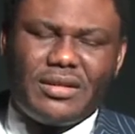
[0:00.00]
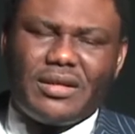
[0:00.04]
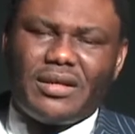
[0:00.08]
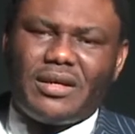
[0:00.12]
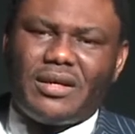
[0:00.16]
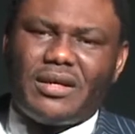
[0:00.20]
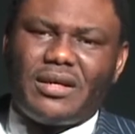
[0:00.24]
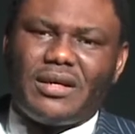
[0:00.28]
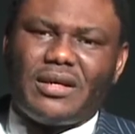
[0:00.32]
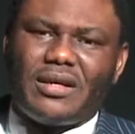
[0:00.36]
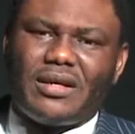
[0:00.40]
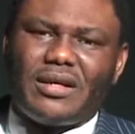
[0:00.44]

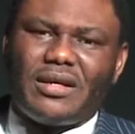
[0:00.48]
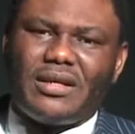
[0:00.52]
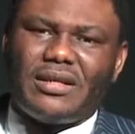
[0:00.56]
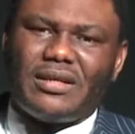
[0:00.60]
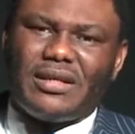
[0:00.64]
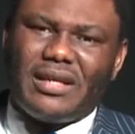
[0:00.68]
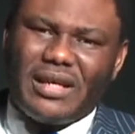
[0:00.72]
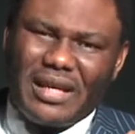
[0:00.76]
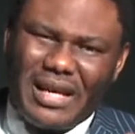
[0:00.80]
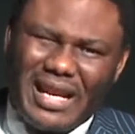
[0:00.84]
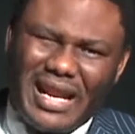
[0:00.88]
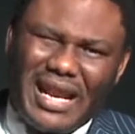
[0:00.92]
the
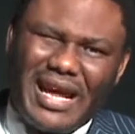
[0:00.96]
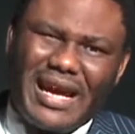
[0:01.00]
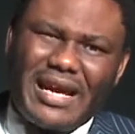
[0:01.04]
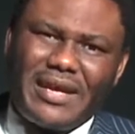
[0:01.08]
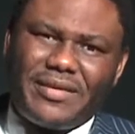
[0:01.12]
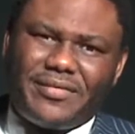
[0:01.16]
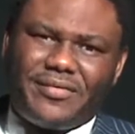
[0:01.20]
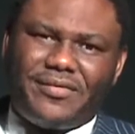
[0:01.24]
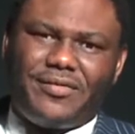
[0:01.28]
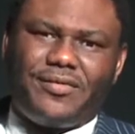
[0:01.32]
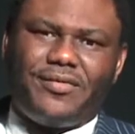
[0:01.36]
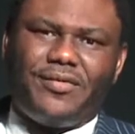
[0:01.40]

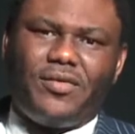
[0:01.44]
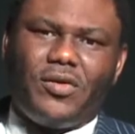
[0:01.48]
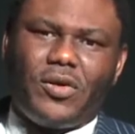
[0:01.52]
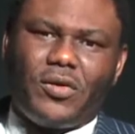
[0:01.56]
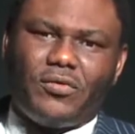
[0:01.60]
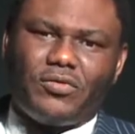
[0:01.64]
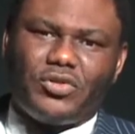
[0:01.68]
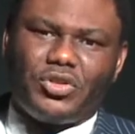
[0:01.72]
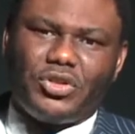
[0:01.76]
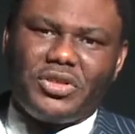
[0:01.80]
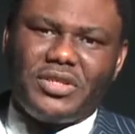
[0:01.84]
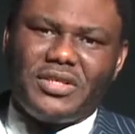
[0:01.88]
life
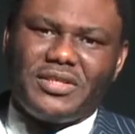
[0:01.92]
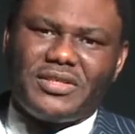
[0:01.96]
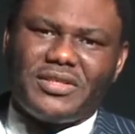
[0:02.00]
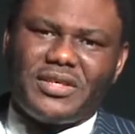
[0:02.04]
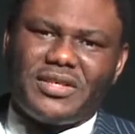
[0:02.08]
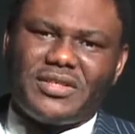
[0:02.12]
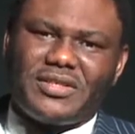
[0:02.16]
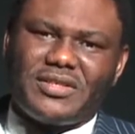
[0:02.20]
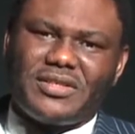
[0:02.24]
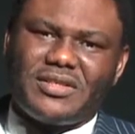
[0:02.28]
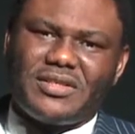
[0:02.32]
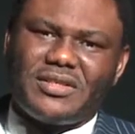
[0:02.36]
of
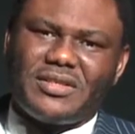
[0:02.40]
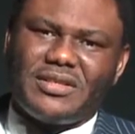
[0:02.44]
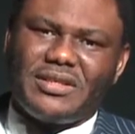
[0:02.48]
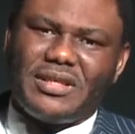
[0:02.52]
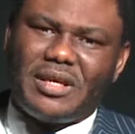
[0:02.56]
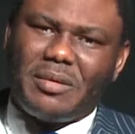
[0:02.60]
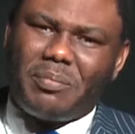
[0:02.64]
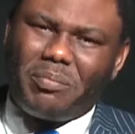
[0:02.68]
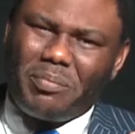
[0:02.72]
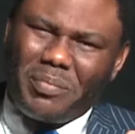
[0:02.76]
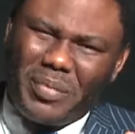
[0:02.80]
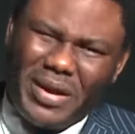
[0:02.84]
Jesus,
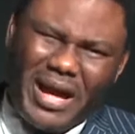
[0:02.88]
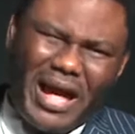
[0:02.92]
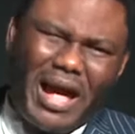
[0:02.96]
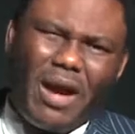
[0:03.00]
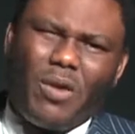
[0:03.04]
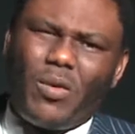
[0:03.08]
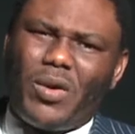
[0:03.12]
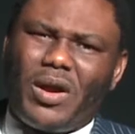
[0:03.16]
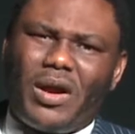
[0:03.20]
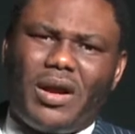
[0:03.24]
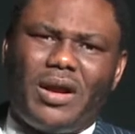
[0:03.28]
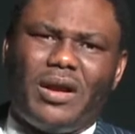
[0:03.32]
the
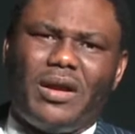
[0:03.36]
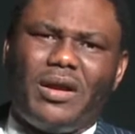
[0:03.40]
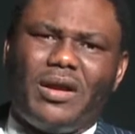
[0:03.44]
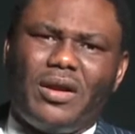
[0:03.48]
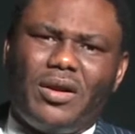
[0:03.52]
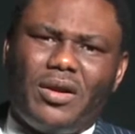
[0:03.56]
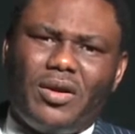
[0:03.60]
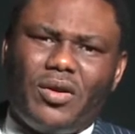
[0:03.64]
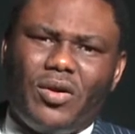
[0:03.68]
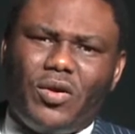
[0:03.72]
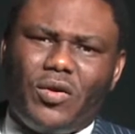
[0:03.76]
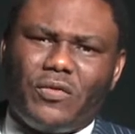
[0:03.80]
power
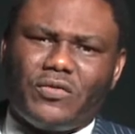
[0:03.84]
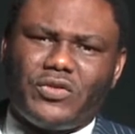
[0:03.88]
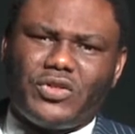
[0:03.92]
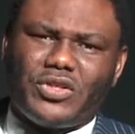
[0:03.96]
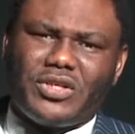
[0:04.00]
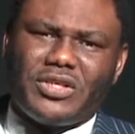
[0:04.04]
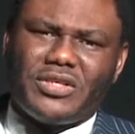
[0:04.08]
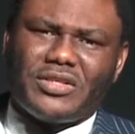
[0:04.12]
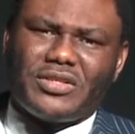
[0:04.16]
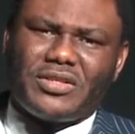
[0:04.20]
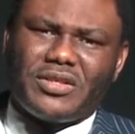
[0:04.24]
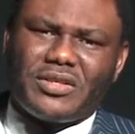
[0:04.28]
of
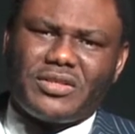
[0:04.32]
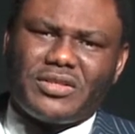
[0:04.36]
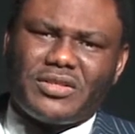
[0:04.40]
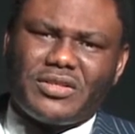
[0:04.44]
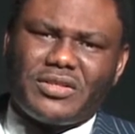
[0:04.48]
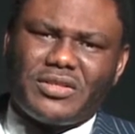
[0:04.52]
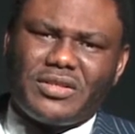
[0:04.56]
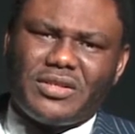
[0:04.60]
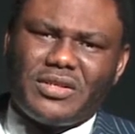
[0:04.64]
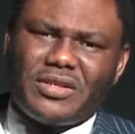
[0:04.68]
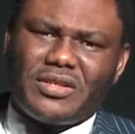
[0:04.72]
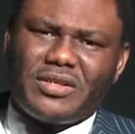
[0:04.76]

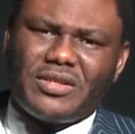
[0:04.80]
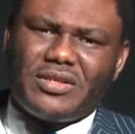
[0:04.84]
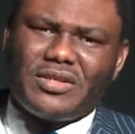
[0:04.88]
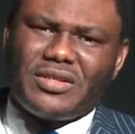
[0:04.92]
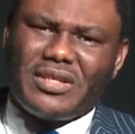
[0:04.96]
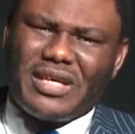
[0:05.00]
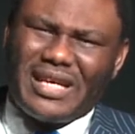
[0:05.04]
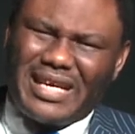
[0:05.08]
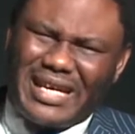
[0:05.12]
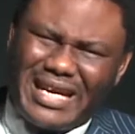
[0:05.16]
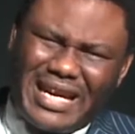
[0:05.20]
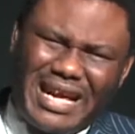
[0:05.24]
Jesus,
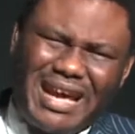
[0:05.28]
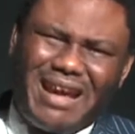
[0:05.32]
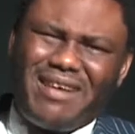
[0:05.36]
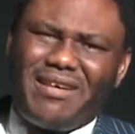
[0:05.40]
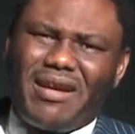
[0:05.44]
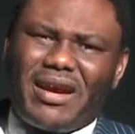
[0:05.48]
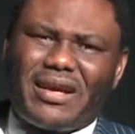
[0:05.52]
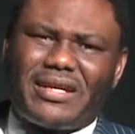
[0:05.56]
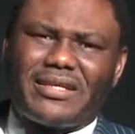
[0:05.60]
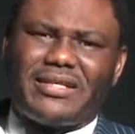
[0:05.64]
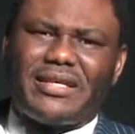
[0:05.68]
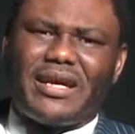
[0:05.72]
the
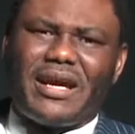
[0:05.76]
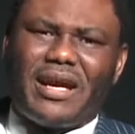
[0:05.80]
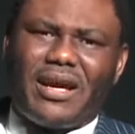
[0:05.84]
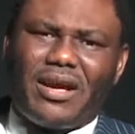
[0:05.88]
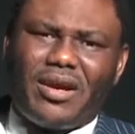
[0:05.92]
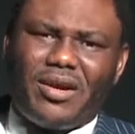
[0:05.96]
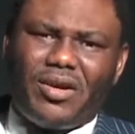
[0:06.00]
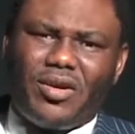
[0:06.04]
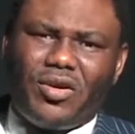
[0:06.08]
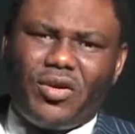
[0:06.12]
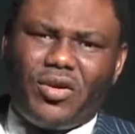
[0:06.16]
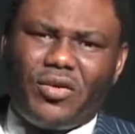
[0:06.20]
character
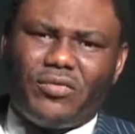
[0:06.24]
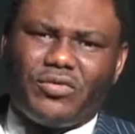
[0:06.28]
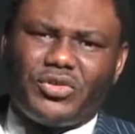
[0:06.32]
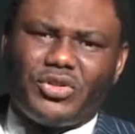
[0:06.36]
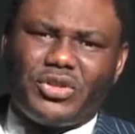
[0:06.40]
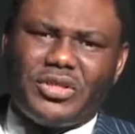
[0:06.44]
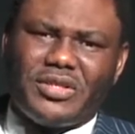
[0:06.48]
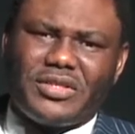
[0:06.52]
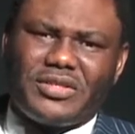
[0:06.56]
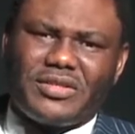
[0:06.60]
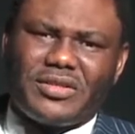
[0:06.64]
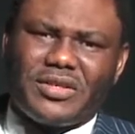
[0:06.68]
of
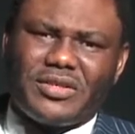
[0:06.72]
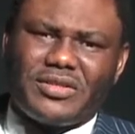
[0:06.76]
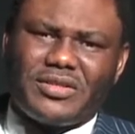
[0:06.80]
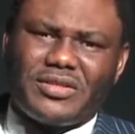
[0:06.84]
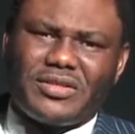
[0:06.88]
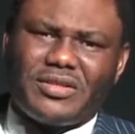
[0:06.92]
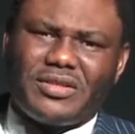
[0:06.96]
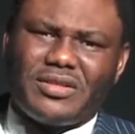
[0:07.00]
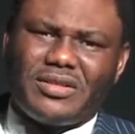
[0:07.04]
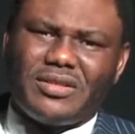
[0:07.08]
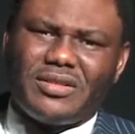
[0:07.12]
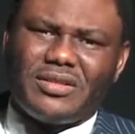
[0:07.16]

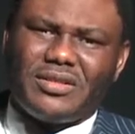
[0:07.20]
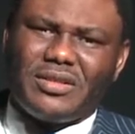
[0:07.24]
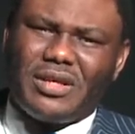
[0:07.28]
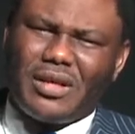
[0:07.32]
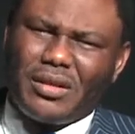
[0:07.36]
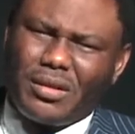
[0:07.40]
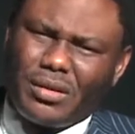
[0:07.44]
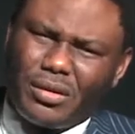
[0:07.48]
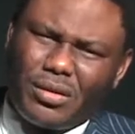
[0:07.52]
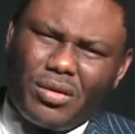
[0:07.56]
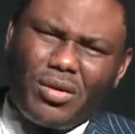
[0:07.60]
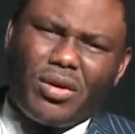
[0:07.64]
Jesus,
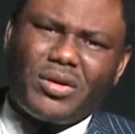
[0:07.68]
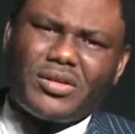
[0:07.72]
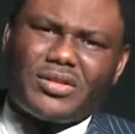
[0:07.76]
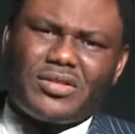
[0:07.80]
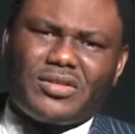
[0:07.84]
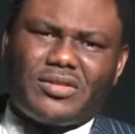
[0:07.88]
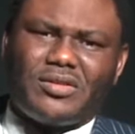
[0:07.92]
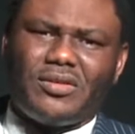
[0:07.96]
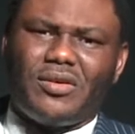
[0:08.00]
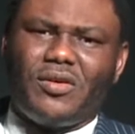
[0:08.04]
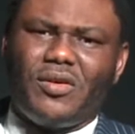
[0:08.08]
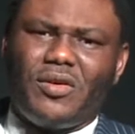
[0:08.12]
the
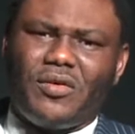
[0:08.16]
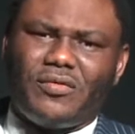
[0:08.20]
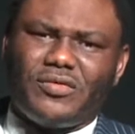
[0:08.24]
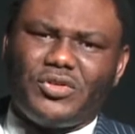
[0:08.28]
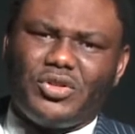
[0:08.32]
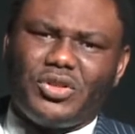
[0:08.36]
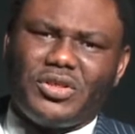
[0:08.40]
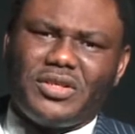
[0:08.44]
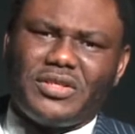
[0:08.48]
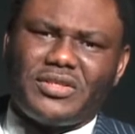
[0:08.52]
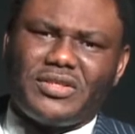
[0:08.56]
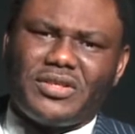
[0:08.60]
thoughts of
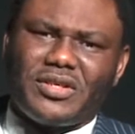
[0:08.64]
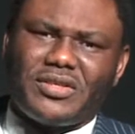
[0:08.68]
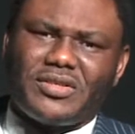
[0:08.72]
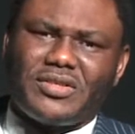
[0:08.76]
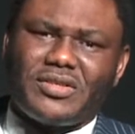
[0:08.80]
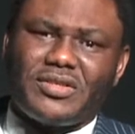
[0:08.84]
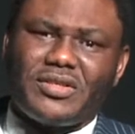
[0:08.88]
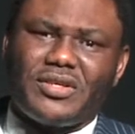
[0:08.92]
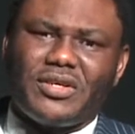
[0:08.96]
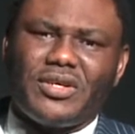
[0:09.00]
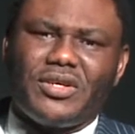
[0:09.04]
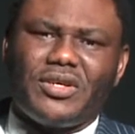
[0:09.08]

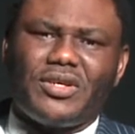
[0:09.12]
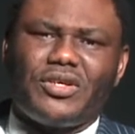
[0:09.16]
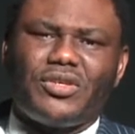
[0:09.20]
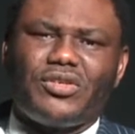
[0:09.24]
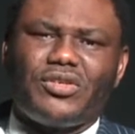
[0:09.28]
Jesus